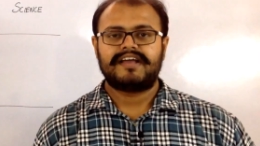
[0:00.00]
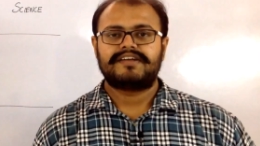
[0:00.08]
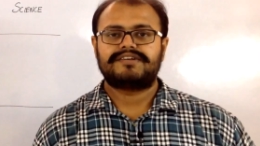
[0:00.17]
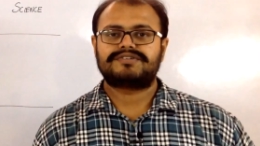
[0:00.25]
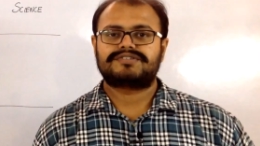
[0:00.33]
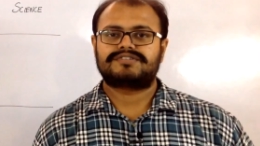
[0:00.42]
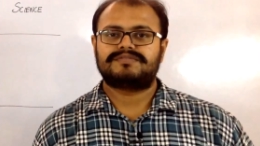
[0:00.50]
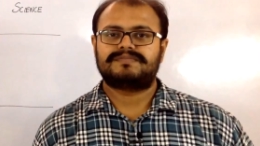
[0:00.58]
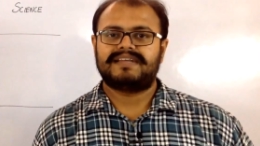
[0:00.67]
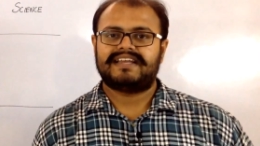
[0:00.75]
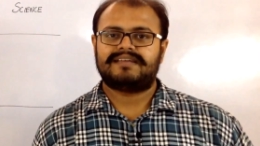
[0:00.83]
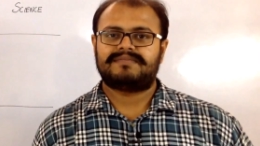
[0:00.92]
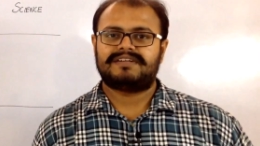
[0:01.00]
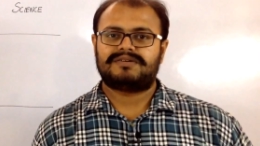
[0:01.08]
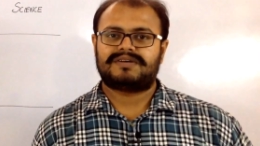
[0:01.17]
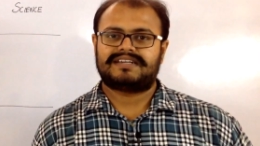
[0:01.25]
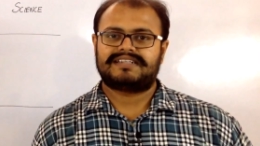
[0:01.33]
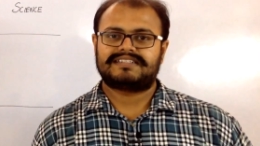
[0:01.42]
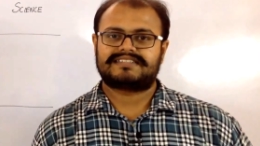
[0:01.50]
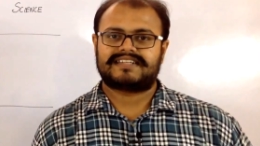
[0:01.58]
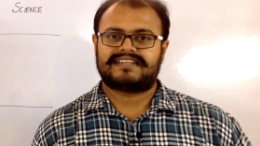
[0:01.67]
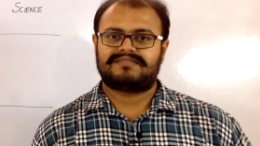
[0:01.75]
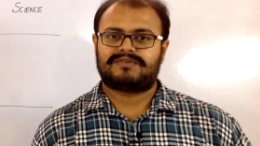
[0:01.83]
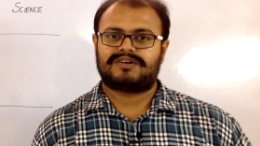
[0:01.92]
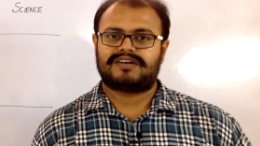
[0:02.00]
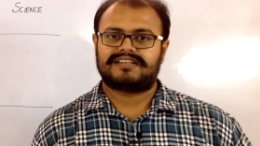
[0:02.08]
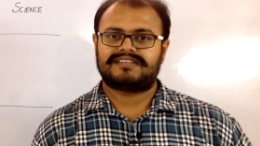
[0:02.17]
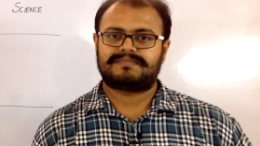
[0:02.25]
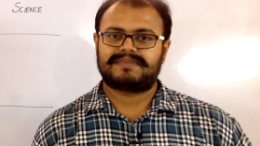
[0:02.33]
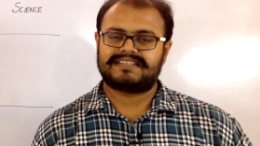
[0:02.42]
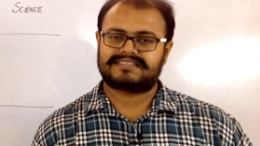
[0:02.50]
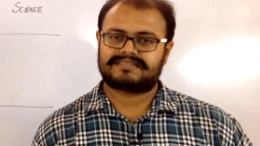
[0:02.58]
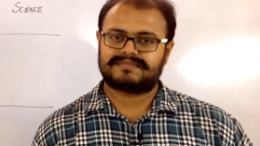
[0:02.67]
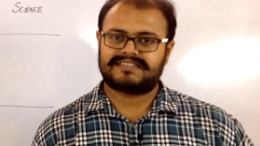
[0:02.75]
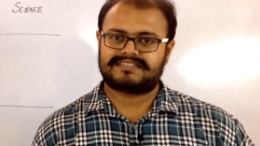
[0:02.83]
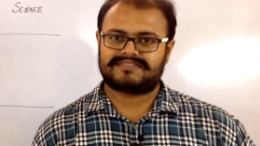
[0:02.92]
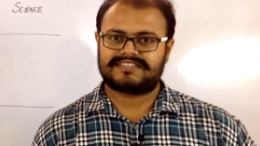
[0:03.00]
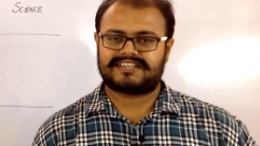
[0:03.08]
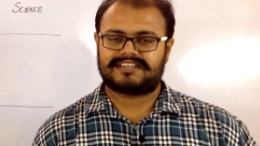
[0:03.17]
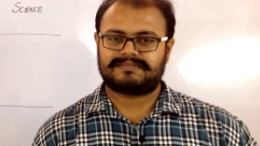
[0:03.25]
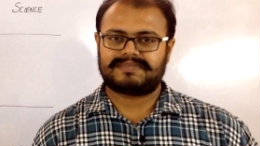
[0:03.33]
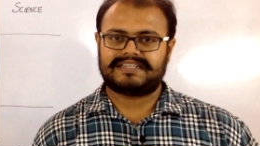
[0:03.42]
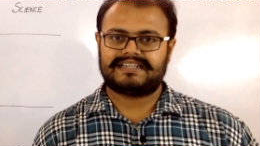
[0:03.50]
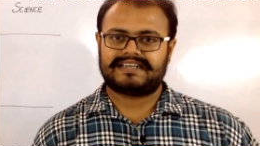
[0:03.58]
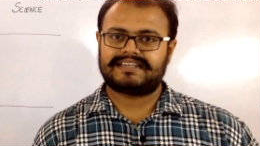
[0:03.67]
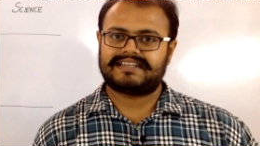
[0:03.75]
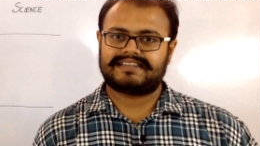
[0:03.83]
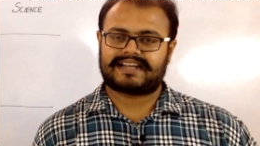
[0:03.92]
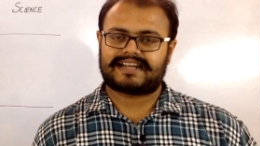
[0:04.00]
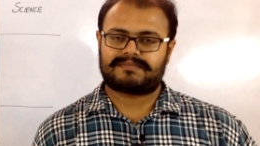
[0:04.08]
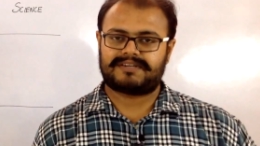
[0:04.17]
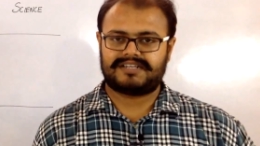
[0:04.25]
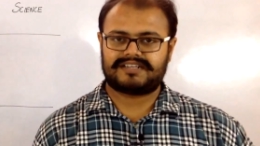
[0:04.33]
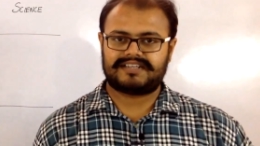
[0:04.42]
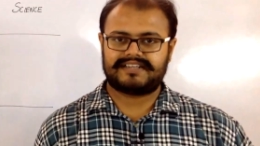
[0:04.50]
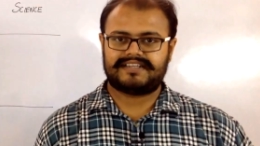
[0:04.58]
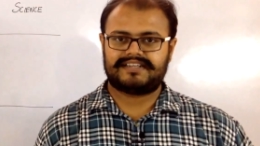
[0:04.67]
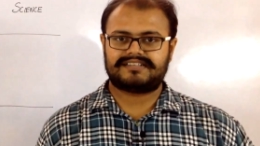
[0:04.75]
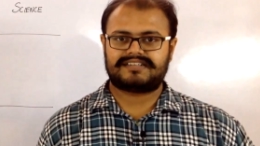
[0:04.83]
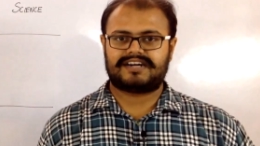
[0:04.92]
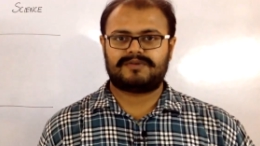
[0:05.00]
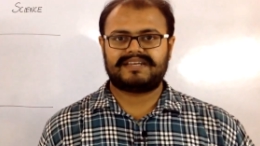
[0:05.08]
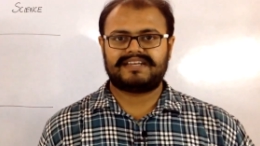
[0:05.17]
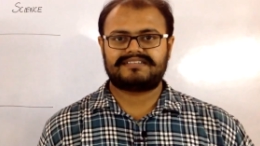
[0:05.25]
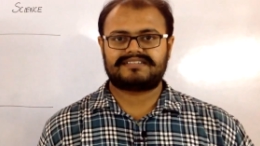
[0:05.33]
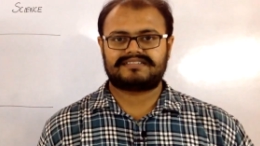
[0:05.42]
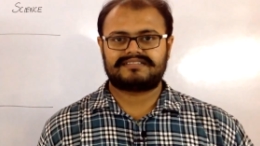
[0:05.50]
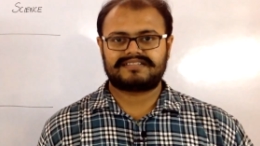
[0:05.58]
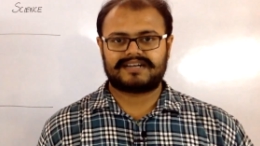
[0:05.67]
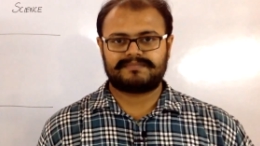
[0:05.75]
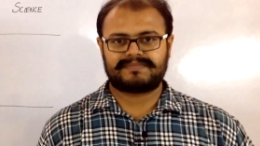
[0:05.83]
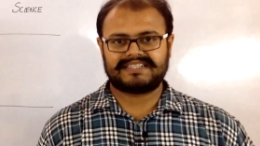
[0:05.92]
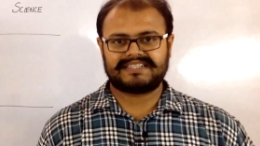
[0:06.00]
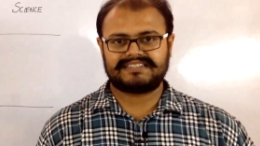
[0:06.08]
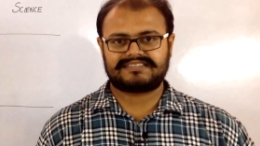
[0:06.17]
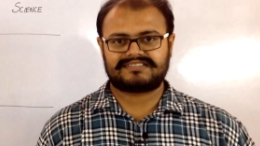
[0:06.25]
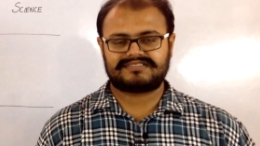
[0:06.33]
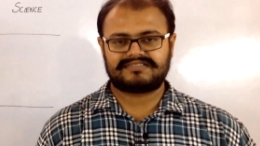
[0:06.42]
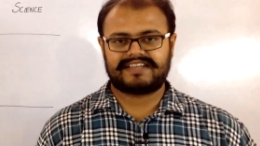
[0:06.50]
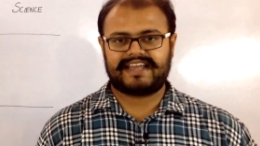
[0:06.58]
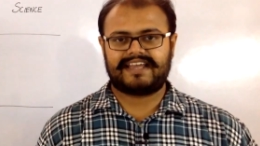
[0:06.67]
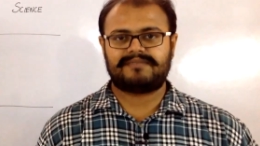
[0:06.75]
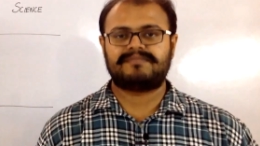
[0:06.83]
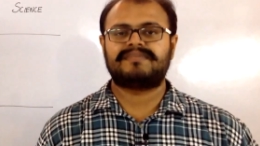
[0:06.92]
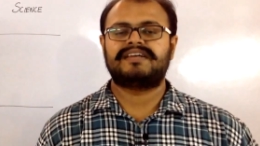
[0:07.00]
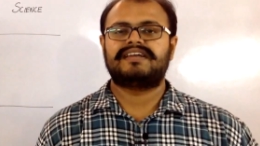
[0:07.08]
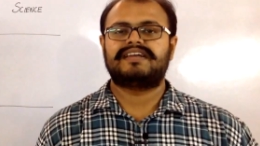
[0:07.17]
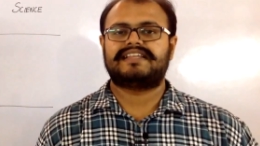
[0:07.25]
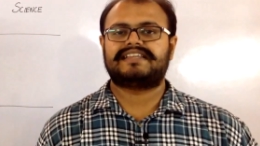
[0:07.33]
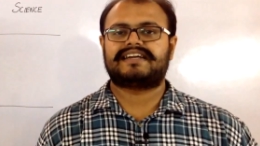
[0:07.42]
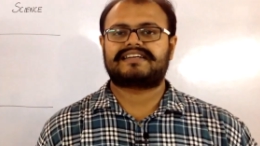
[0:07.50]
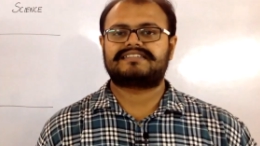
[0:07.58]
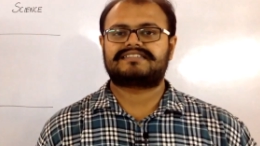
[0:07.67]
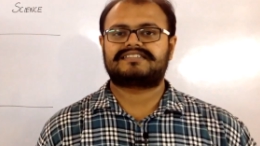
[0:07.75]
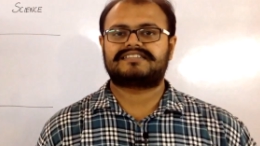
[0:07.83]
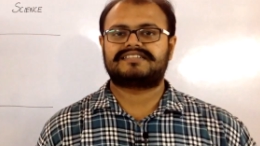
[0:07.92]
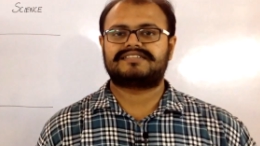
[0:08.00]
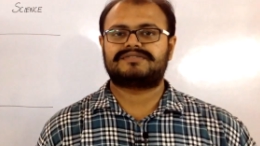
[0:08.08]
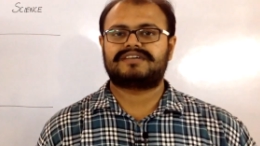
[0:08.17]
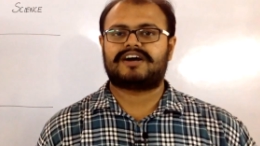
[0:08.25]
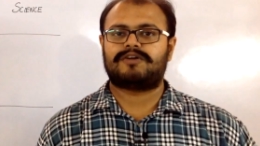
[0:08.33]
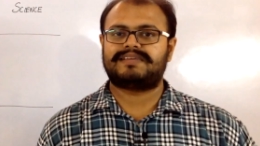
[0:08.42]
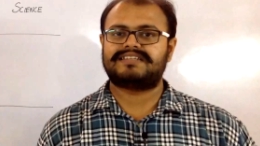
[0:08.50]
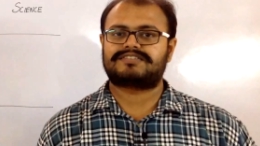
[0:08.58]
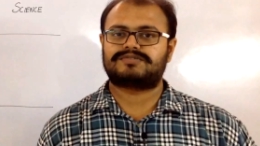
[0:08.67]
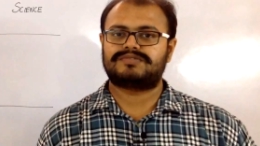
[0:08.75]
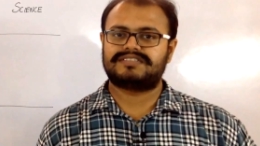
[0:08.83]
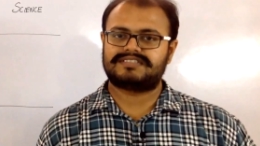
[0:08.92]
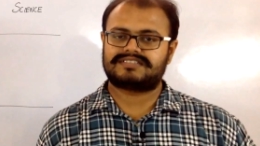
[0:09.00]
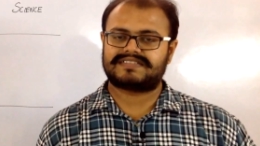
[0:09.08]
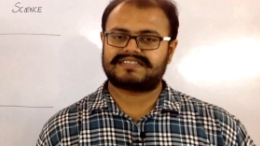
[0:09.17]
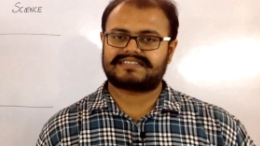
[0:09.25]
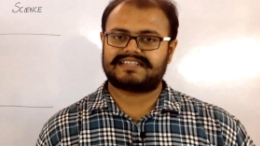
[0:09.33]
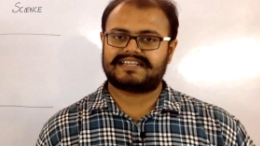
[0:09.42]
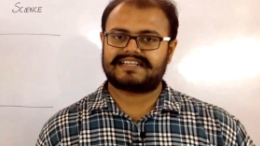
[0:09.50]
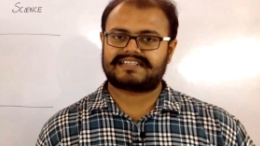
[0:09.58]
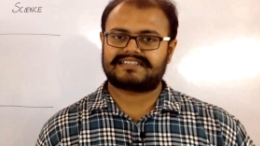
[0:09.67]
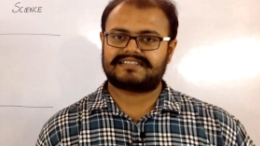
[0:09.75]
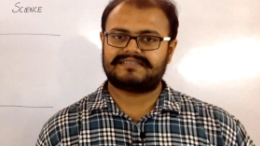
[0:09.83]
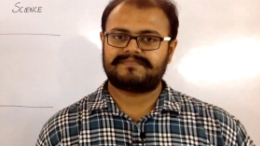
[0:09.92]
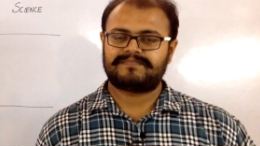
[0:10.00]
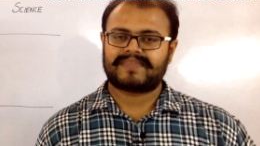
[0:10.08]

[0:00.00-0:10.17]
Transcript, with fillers: you should be able to understand what are the placements which have been done in that particular year, how many companies came in that institute, how many students were selected